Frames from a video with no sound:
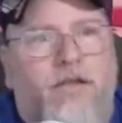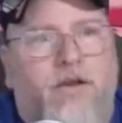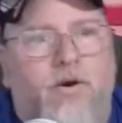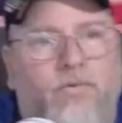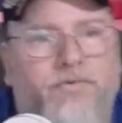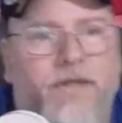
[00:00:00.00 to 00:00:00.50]
the
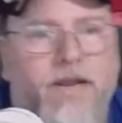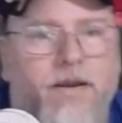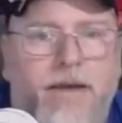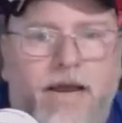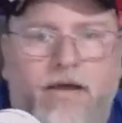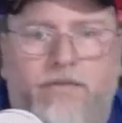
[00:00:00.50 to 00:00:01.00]
cool
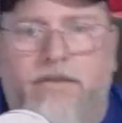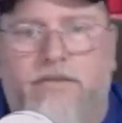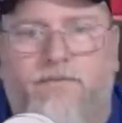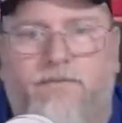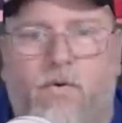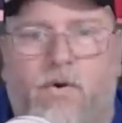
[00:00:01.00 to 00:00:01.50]
thing about
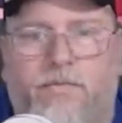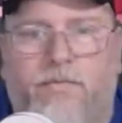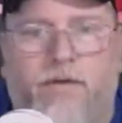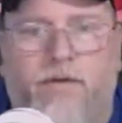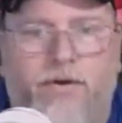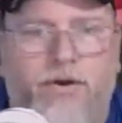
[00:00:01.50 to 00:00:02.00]
this forum
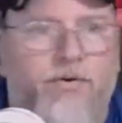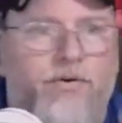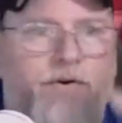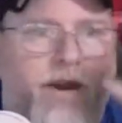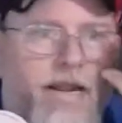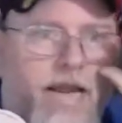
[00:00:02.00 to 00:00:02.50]
that we're doing
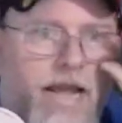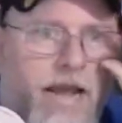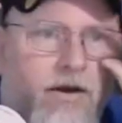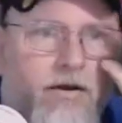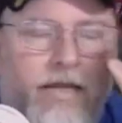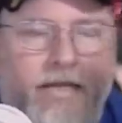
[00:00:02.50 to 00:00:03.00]
right now